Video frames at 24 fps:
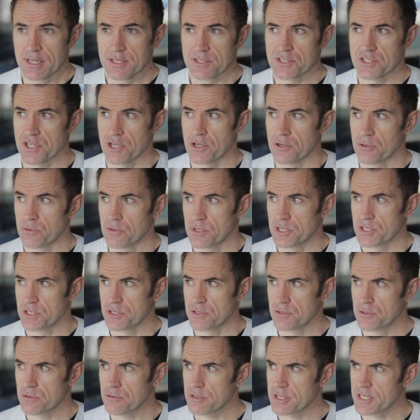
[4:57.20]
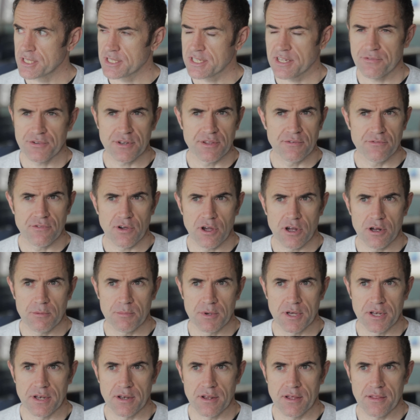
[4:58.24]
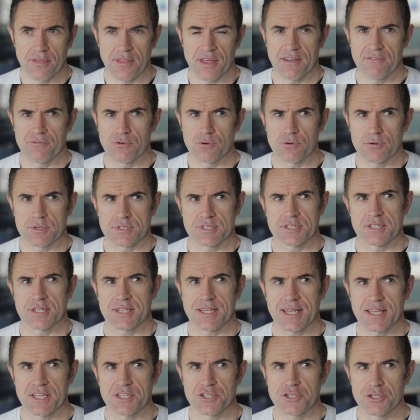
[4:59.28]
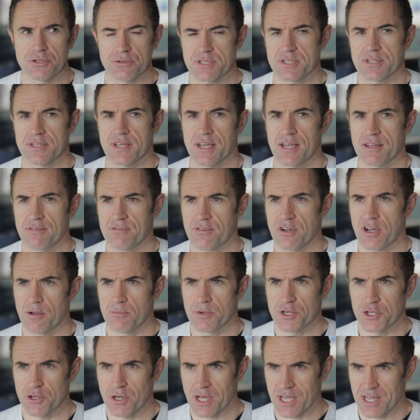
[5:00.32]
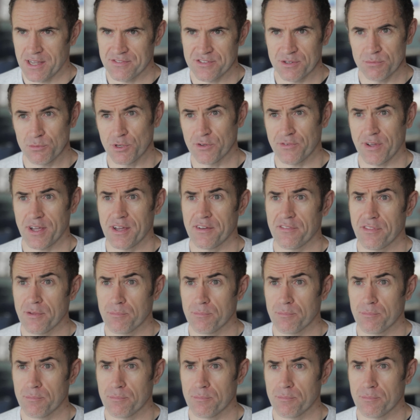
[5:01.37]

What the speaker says: So you're in a different environment. Therefore, to get used to that environment, you have to move out of